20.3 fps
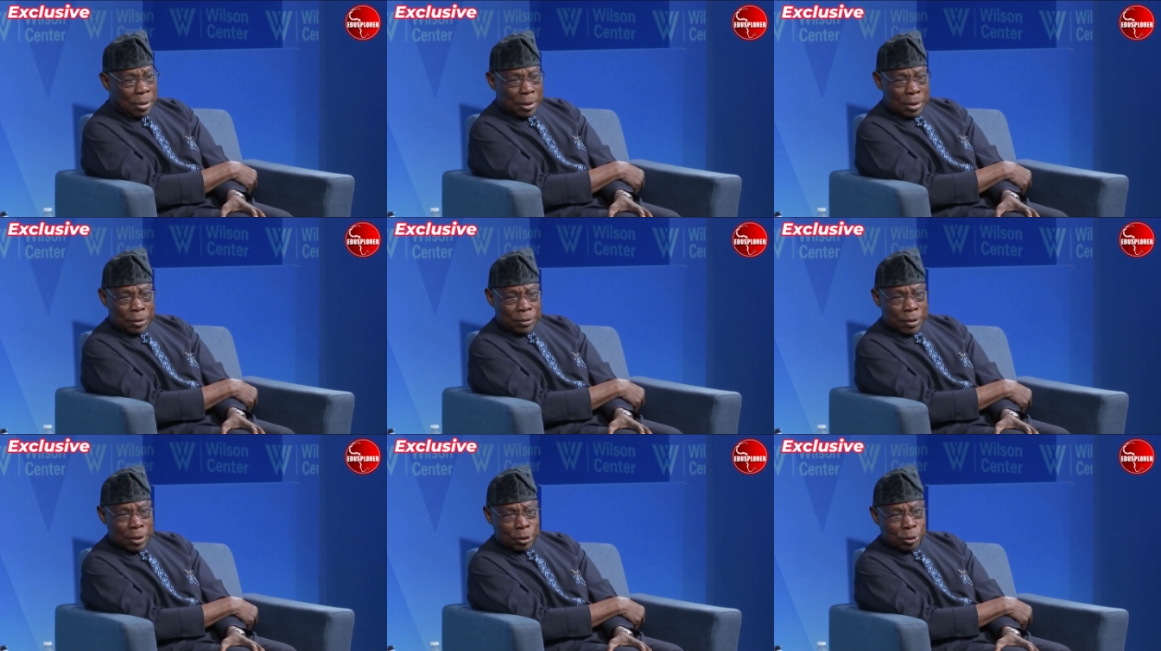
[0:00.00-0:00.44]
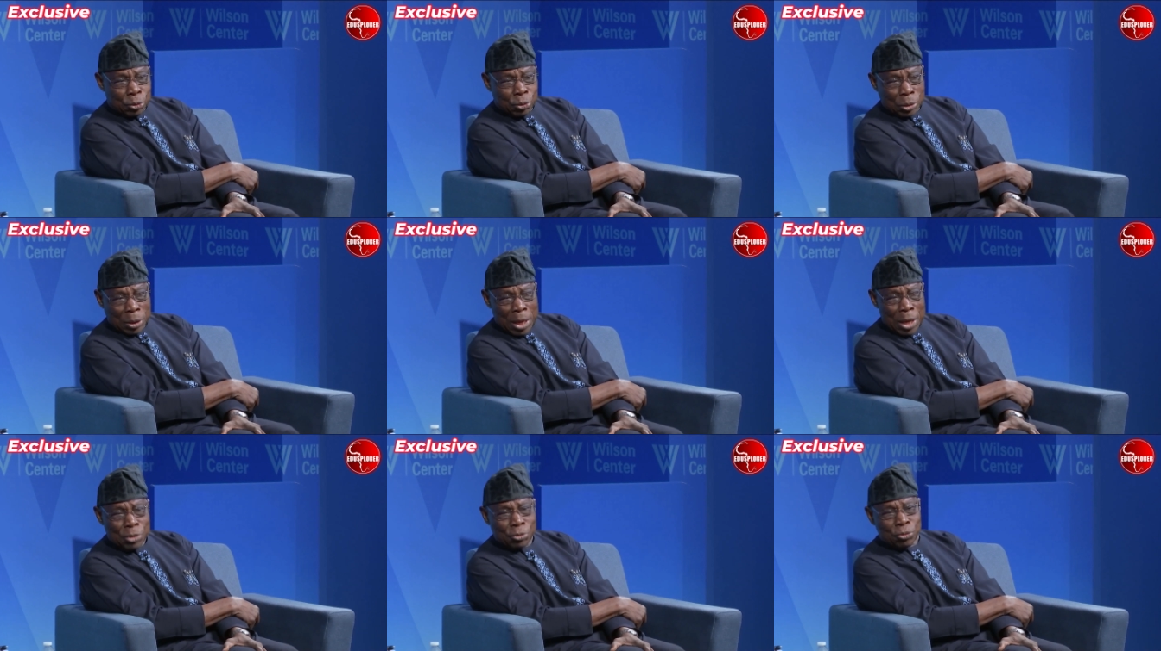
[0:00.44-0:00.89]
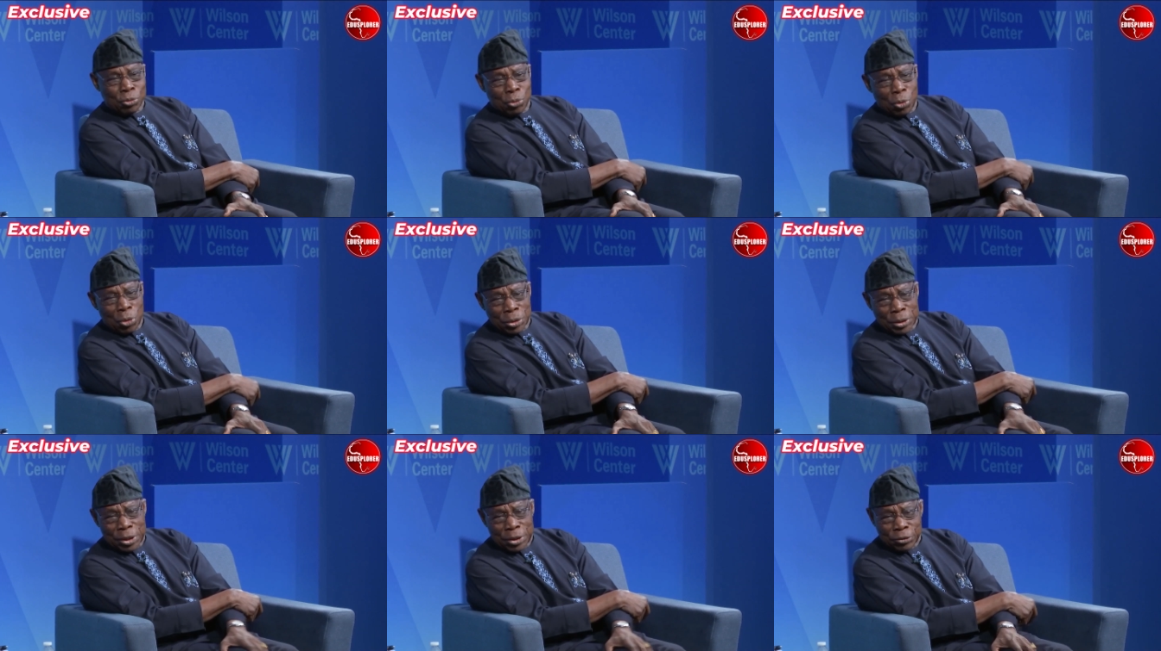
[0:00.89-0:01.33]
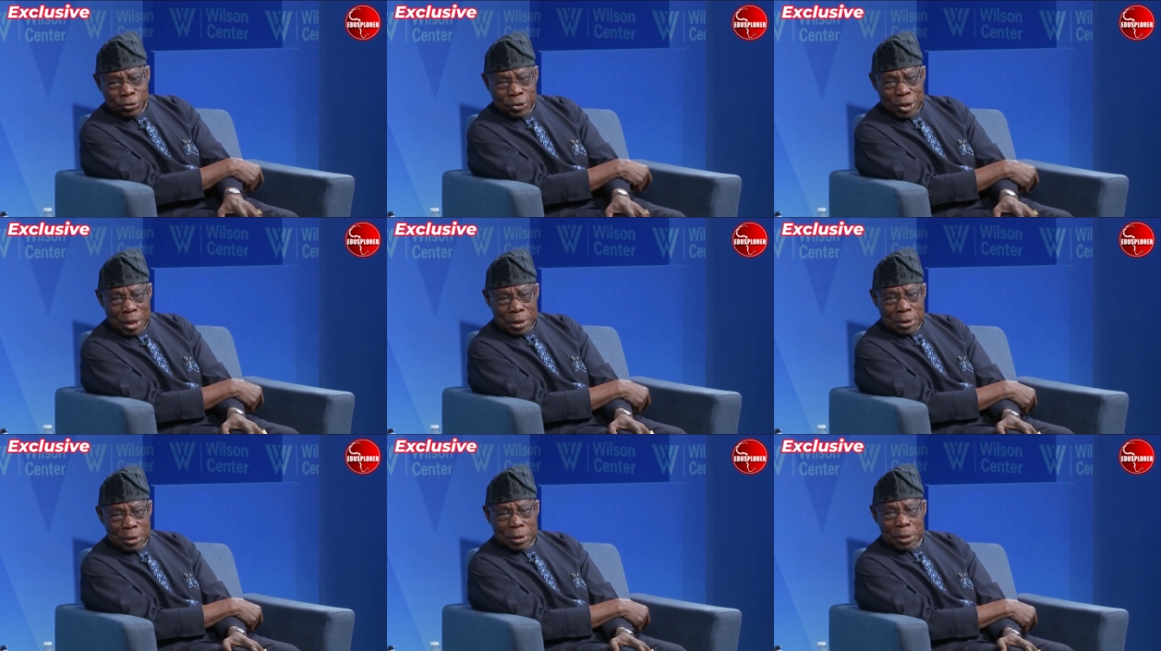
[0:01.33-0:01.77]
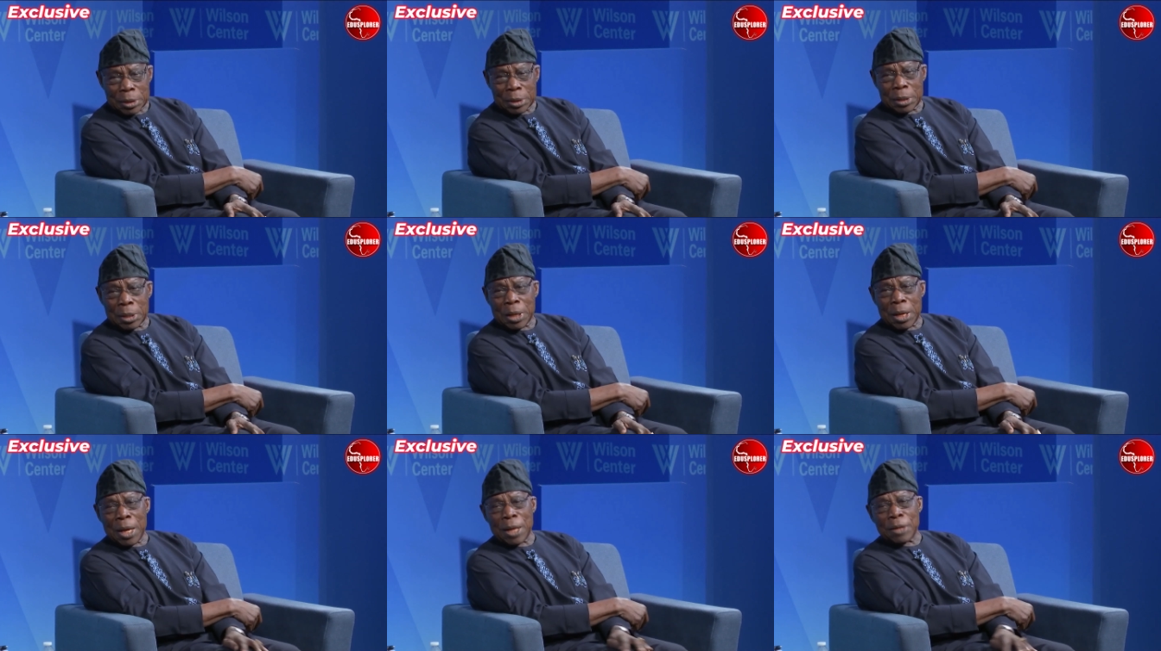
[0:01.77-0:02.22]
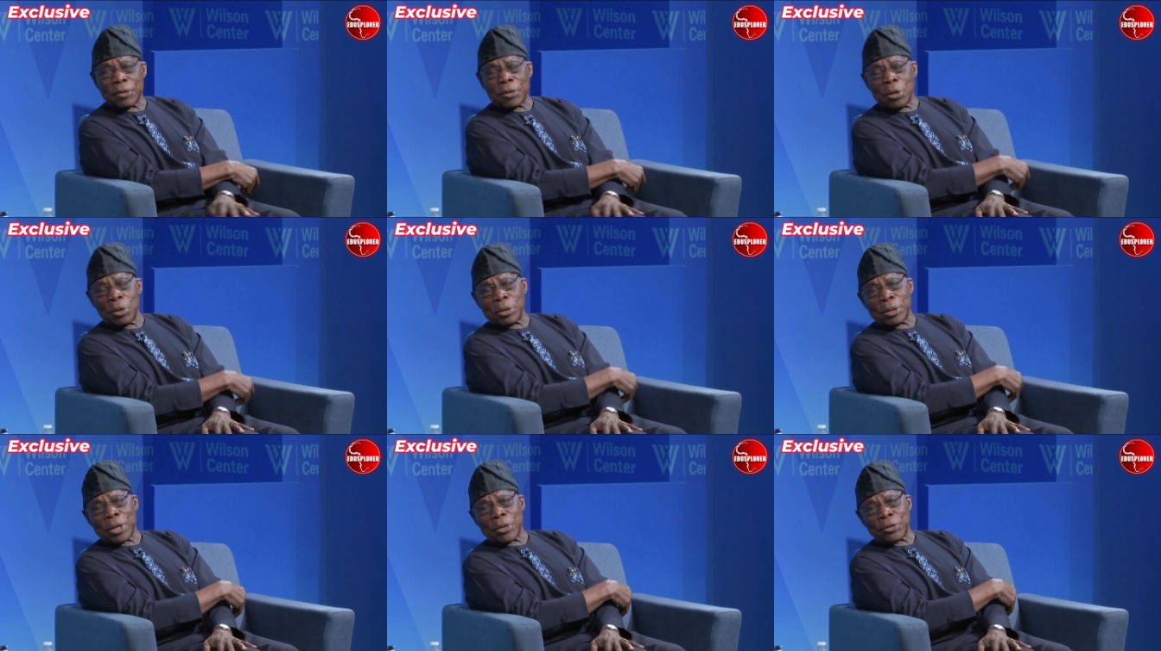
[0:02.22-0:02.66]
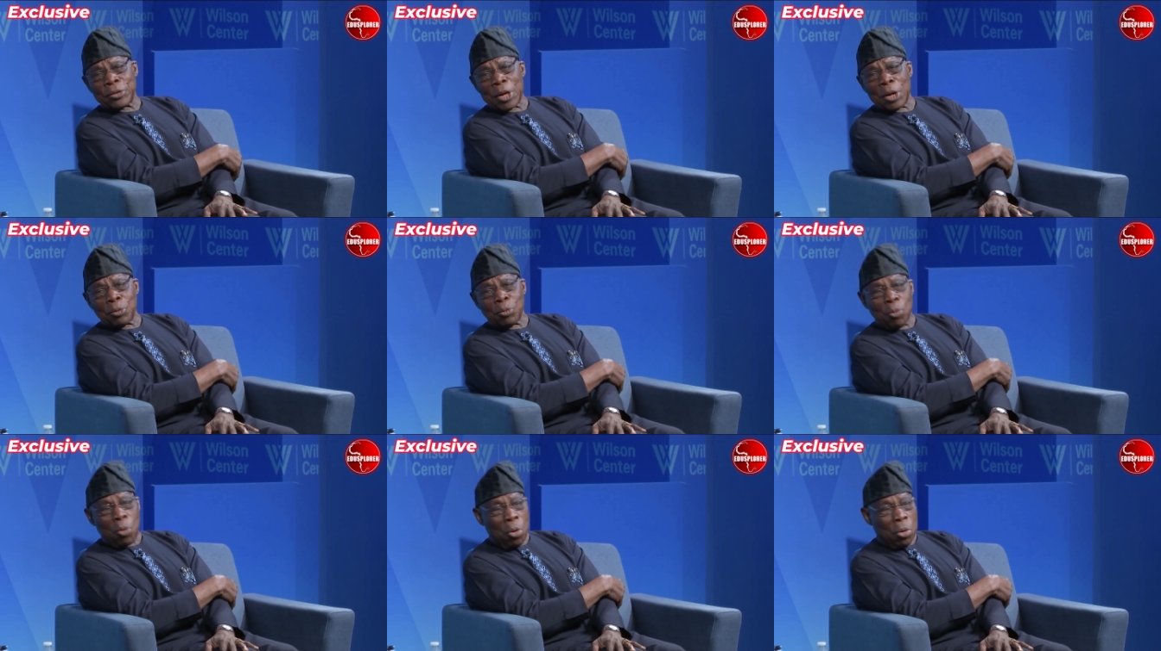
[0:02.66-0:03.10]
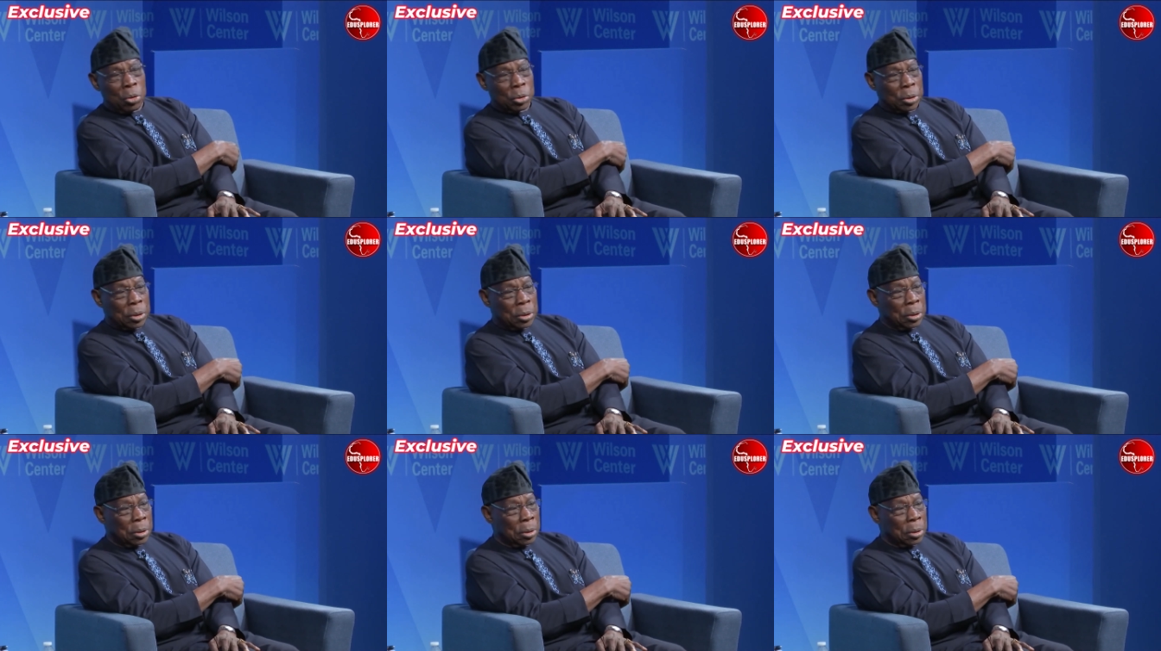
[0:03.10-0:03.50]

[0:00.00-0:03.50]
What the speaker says: He said, can't you understand? I said, understand what?